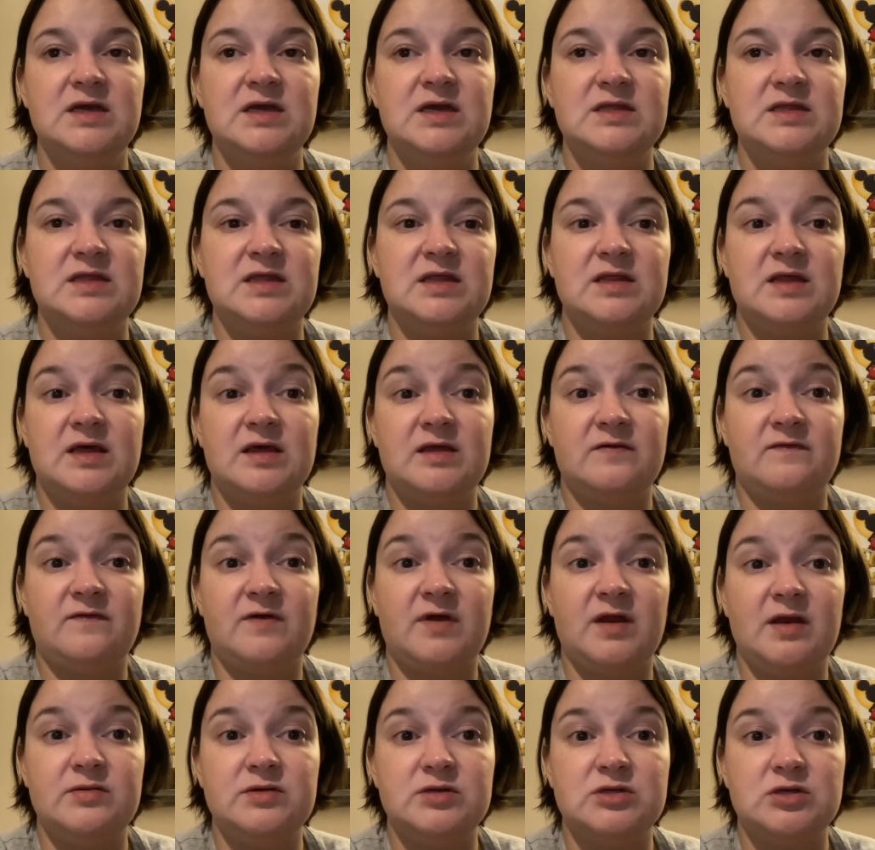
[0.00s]
then that's
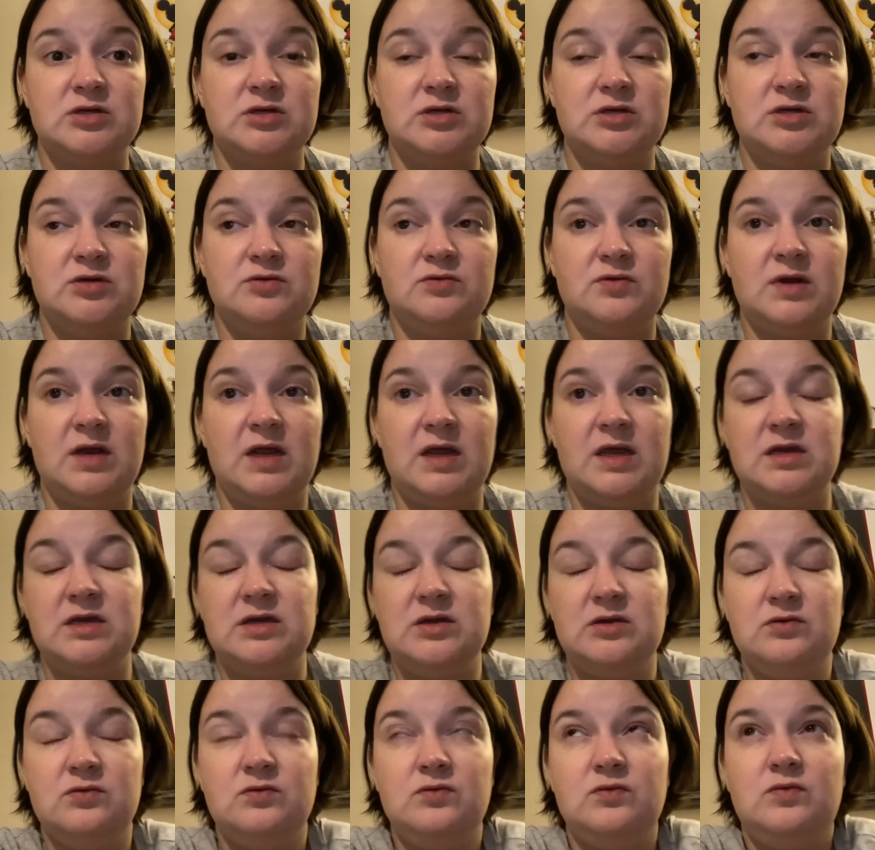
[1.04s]
fine. I'm just going to do what I can
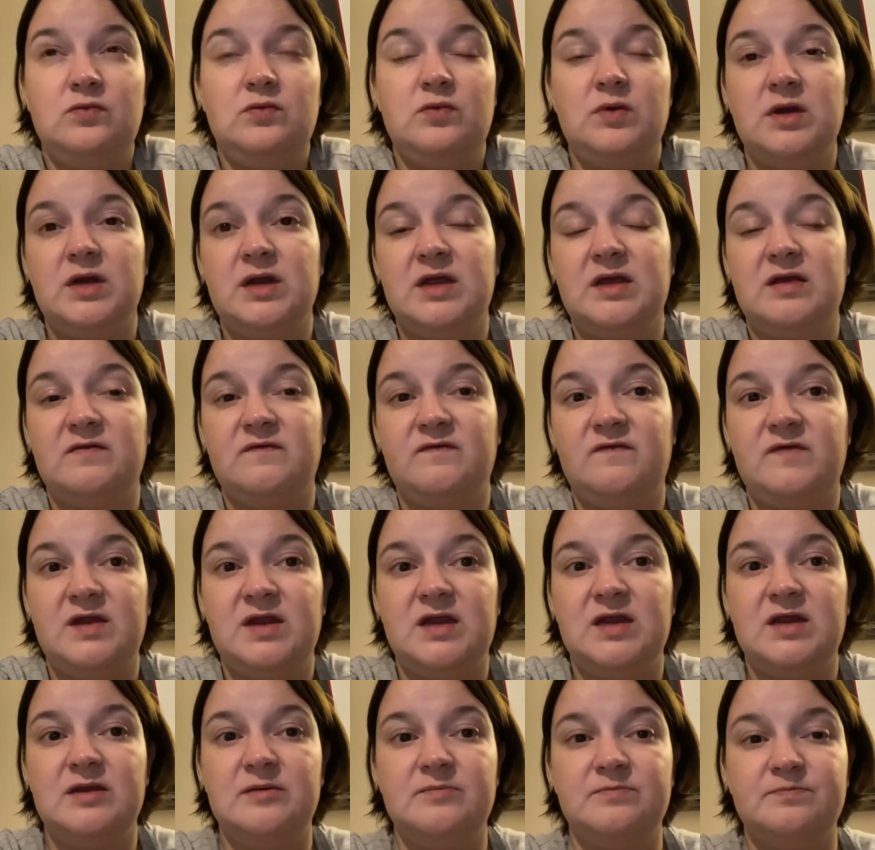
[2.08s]
do, what I can fit
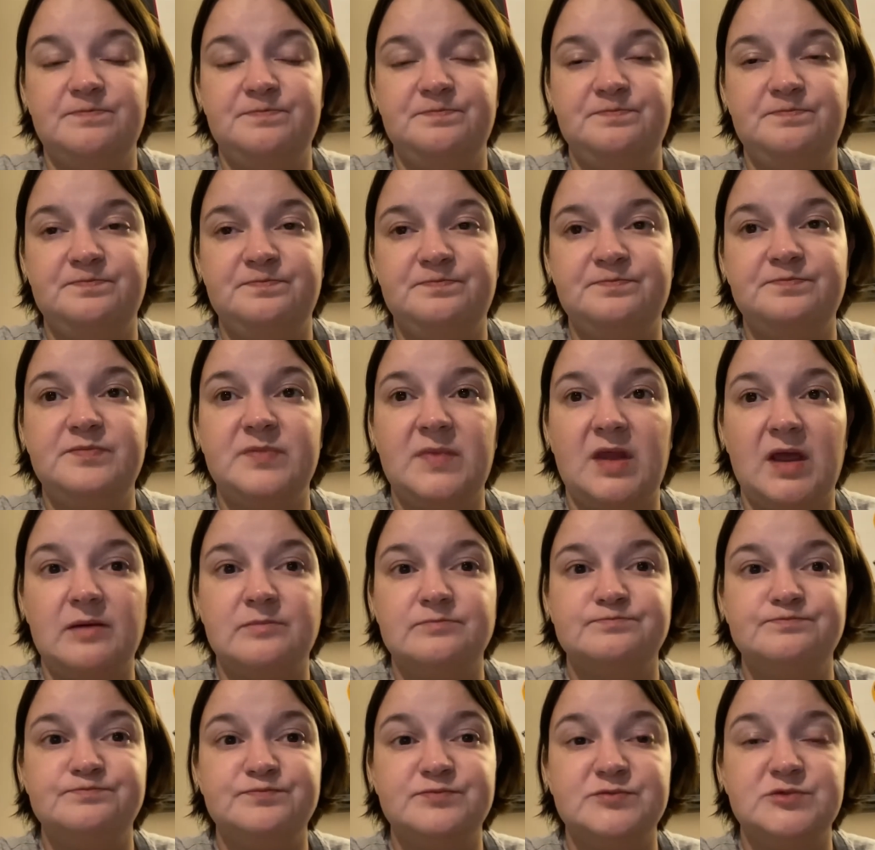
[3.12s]
in. Yeah,
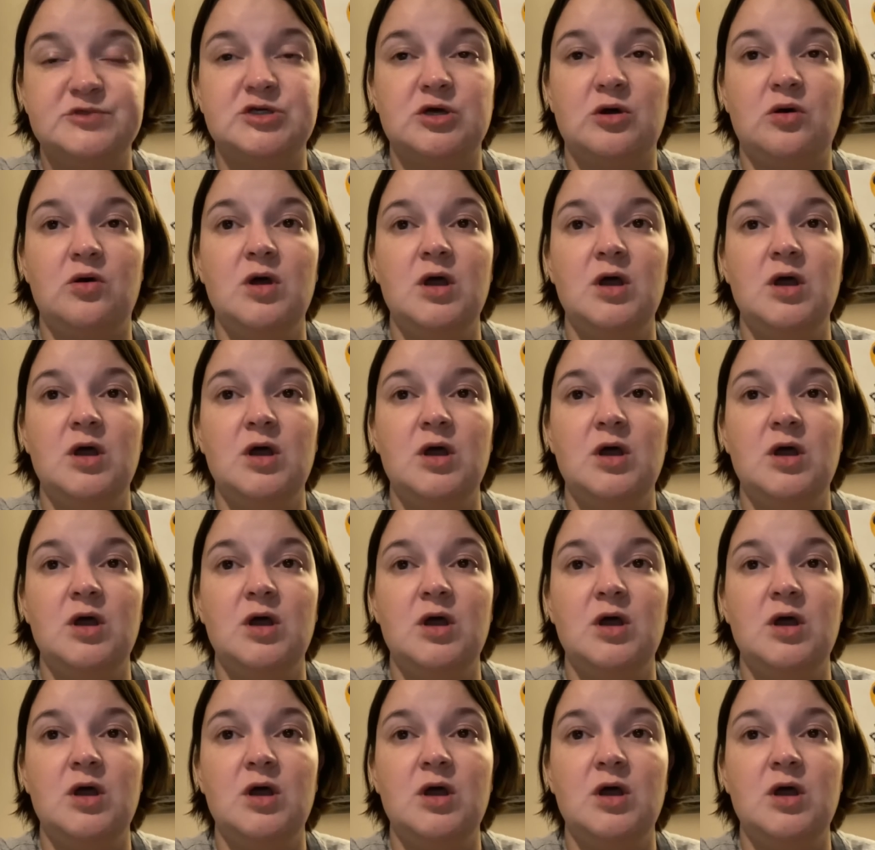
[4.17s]
so